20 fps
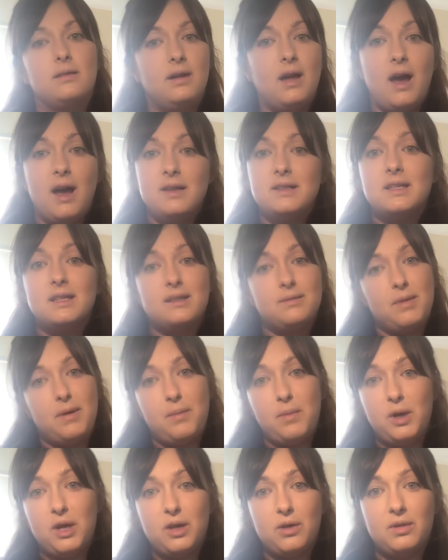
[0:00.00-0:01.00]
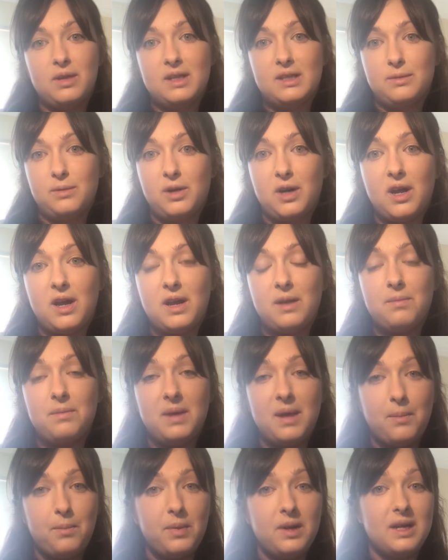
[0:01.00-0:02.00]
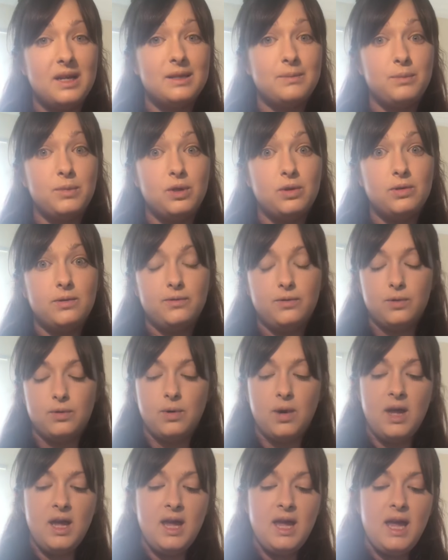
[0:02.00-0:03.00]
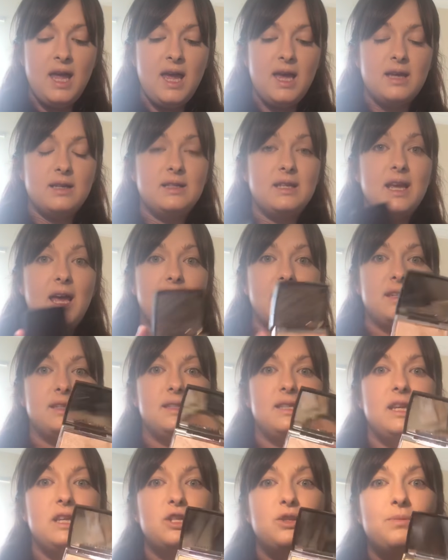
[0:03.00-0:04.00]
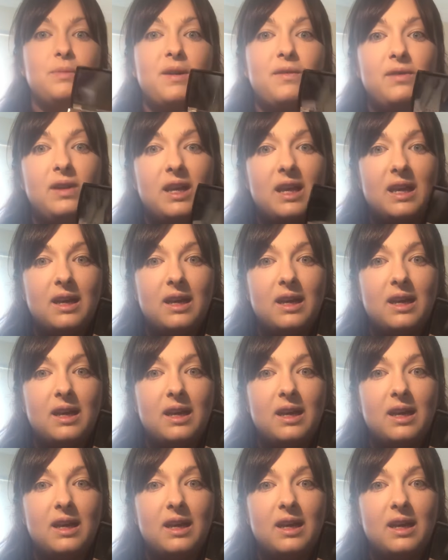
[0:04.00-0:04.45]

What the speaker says: now I did spend money on this one, I admit, but it is beautiful. It's the Anastasia Beverly